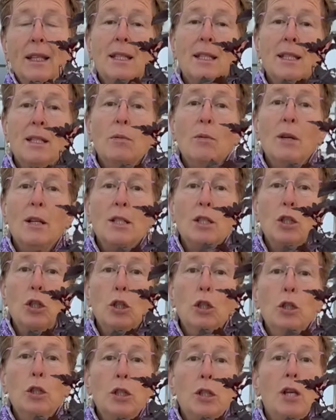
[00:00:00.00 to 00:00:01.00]
This is why it's a
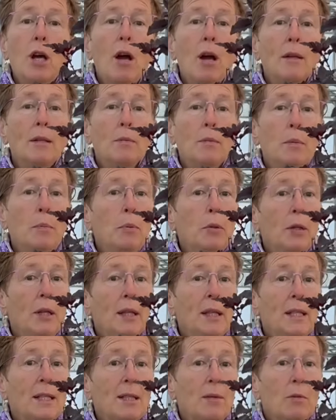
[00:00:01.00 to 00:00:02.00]
good time to be
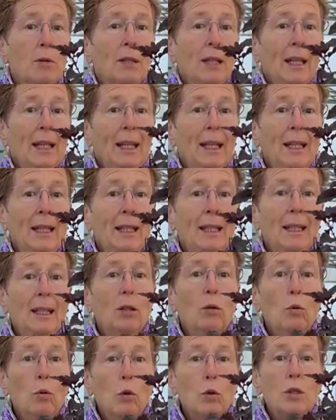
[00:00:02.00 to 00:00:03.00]
putting this one in the
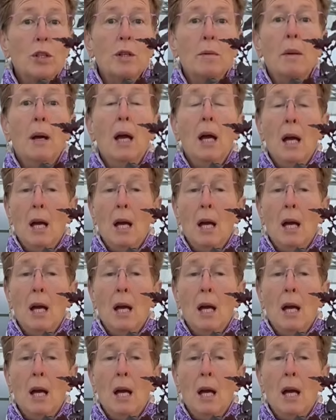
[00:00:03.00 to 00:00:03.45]
autumn,